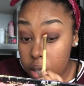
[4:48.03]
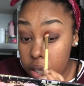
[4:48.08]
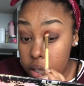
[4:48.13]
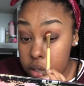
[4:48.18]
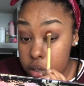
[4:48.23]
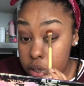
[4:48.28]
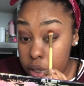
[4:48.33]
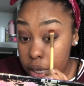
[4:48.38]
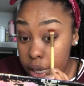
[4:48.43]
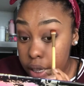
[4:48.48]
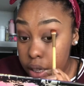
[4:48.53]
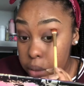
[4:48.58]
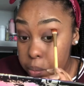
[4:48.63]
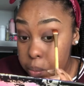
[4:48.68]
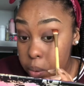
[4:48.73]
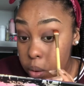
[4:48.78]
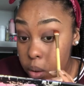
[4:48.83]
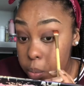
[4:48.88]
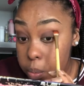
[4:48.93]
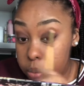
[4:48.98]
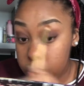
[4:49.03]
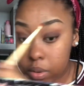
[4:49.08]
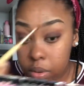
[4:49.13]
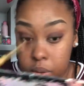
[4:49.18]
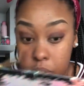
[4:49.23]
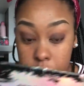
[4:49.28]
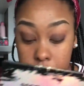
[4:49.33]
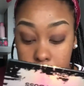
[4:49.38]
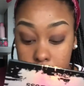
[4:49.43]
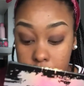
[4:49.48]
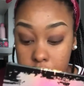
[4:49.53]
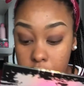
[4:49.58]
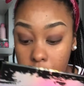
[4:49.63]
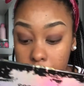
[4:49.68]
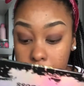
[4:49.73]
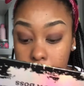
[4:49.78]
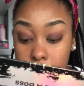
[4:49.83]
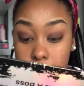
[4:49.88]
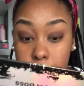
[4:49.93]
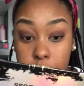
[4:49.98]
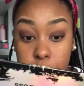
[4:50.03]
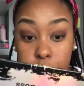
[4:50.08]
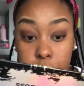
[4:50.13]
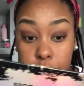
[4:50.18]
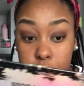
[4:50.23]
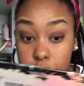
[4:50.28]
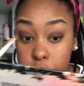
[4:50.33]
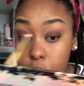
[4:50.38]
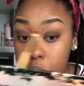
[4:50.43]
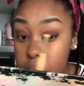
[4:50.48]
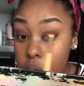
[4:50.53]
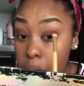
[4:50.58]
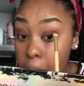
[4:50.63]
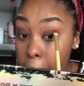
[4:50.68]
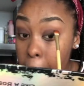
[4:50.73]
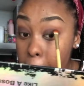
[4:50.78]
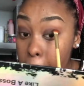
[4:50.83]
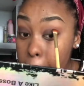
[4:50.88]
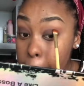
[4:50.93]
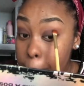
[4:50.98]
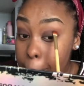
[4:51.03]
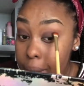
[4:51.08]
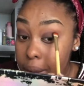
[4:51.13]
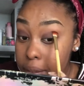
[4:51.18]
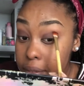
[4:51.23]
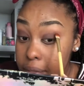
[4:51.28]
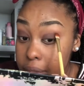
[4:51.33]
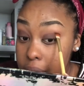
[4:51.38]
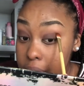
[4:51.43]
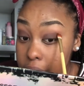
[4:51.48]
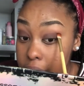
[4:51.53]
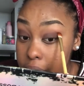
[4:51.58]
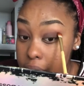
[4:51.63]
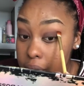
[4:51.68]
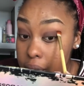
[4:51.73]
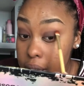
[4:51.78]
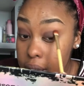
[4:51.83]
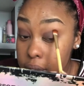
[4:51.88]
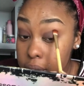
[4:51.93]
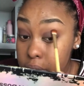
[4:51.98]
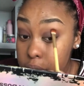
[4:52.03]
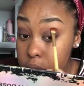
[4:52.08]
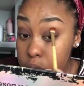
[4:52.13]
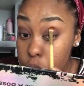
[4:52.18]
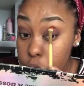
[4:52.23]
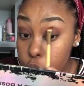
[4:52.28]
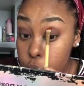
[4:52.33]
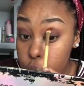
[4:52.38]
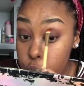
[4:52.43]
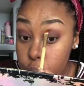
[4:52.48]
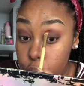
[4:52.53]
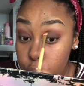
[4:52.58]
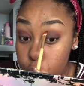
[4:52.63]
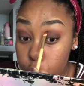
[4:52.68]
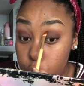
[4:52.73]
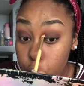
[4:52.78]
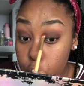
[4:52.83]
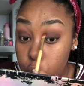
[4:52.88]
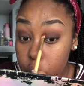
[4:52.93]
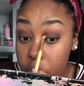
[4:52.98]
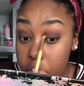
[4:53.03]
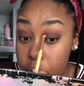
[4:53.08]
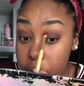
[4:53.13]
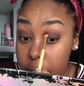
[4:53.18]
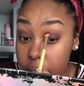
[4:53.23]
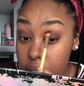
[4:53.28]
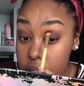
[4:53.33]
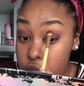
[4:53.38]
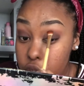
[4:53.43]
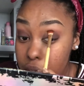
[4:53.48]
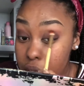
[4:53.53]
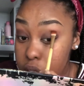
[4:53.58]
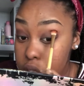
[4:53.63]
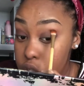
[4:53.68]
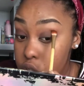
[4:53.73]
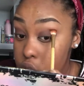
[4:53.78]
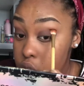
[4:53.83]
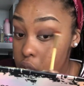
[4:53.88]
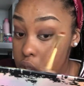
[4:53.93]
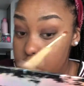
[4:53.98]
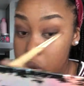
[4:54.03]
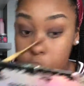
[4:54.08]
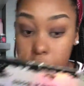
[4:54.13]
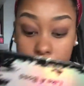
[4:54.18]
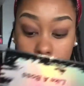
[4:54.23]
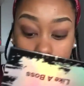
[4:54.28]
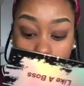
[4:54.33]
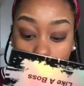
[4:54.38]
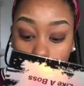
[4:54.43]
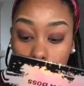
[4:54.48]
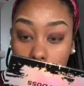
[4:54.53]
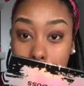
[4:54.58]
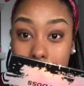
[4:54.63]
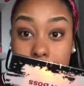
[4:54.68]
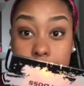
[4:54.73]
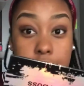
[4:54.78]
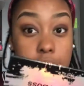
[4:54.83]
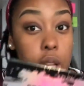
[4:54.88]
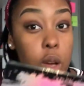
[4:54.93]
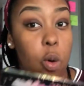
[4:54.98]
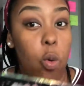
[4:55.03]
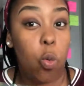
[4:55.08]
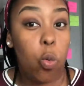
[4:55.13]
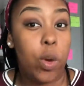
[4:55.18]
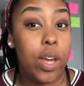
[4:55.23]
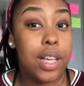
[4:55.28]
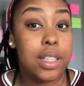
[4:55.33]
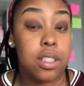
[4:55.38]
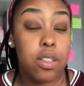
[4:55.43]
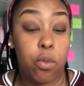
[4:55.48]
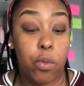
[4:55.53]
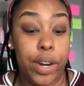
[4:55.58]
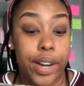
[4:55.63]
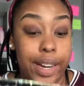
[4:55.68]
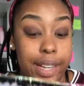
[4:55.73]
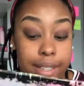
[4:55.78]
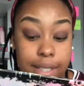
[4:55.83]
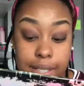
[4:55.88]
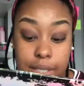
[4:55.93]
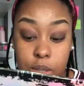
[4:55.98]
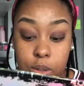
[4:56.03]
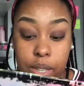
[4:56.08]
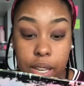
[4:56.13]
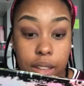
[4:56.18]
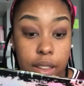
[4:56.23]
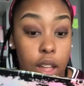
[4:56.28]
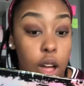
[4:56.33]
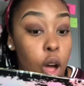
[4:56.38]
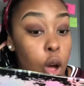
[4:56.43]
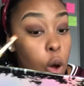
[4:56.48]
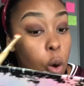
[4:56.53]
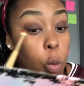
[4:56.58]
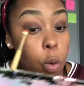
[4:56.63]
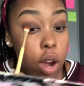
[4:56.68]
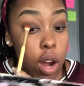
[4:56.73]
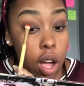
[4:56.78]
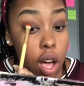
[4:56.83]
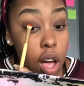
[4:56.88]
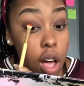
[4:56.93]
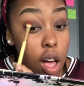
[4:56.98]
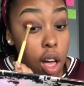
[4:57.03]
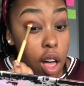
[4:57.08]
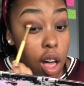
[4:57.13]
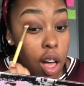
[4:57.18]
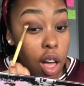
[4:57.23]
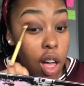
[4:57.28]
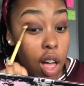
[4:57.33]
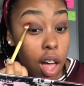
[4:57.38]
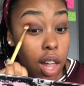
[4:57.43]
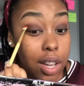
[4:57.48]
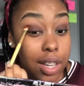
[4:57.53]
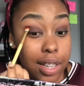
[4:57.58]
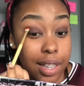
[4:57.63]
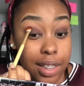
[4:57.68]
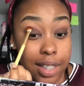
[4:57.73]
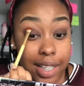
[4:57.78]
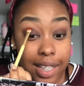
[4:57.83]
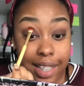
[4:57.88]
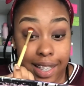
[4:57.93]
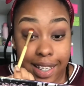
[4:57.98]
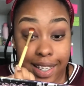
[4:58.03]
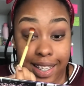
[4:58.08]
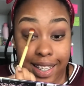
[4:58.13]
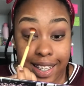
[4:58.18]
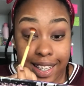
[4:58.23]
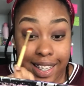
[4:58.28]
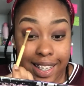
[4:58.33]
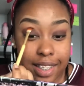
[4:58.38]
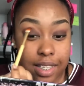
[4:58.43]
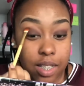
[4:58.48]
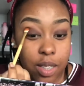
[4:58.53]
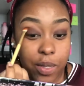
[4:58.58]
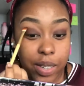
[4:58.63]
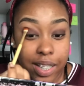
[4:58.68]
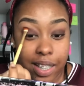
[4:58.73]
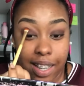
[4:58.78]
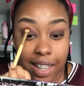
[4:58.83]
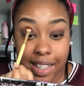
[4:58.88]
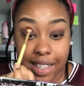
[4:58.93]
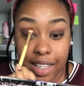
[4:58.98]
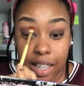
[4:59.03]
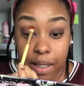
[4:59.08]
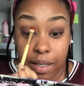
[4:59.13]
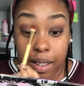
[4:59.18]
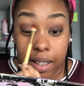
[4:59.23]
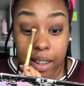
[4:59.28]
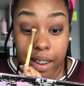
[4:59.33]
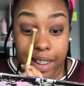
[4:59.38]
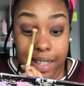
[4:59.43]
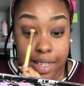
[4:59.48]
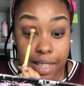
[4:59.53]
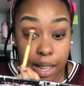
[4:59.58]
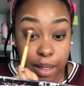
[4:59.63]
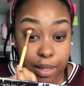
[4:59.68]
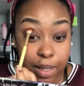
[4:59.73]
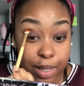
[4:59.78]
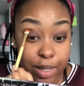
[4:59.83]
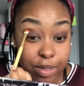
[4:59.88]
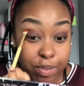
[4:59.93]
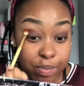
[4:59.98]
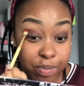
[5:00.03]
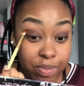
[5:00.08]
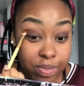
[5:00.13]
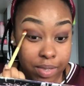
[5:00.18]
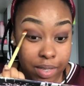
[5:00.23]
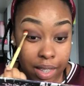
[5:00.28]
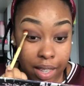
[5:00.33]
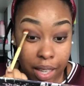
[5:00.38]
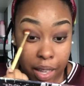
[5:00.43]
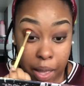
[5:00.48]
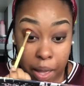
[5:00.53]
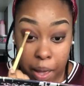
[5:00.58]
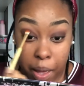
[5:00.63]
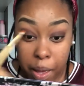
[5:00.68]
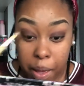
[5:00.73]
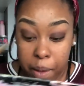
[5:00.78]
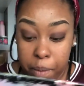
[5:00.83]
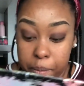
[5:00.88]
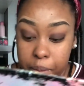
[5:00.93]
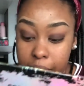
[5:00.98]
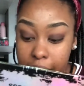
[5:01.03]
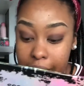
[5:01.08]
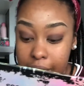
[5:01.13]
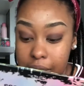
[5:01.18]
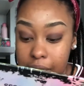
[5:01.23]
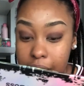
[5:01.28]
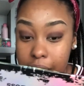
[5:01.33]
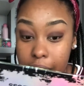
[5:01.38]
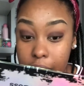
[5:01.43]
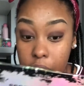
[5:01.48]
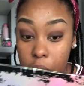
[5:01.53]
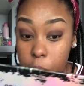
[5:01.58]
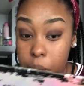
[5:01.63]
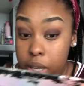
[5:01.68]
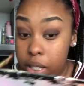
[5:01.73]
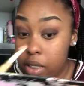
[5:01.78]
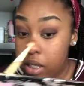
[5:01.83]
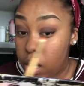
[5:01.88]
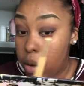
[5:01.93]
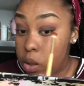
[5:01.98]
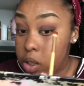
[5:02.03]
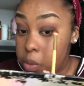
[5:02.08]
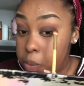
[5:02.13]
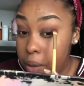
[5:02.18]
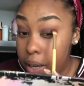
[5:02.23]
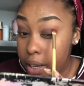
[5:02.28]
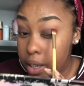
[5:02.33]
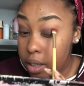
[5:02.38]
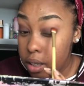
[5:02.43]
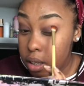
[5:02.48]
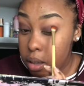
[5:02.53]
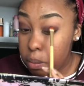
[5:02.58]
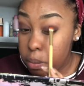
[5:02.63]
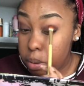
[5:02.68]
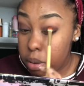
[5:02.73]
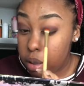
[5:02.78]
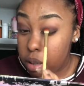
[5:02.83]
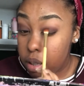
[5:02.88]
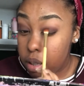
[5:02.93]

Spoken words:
It's kind of purple, not really maroon, but I feel like if we get a transition together, why am I saying we as if we're in this together? We're all in this. No, we're not. Come on, guys, calm down. But I actually like how it's packing up.